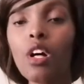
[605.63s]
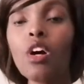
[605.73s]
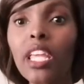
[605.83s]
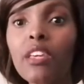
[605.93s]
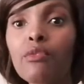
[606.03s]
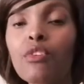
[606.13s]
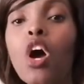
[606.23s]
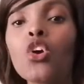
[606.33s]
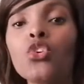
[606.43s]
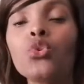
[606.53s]
But if
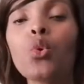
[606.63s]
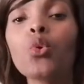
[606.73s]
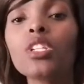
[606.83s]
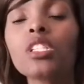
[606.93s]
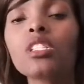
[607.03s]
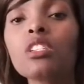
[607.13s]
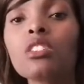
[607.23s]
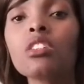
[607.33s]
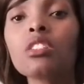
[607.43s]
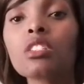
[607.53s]
your
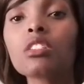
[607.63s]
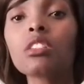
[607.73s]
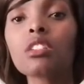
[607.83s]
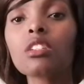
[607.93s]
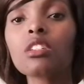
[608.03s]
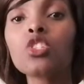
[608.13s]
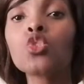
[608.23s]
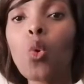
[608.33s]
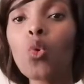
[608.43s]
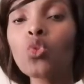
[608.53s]
decisions
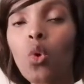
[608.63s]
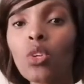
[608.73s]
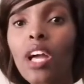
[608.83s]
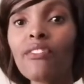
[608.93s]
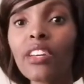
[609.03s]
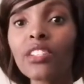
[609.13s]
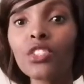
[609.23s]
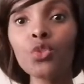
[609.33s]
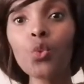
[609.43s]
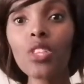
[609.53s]
don't only affect
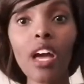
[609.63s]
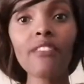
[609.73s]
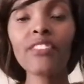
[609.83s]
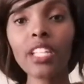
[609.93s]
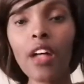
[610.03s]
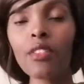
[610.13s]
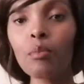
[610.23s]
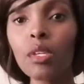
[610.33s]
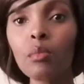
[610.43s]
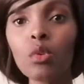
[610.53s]
you, they affect other
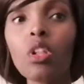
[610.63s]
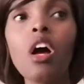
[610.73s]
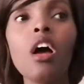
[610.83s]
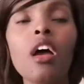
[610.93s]
people,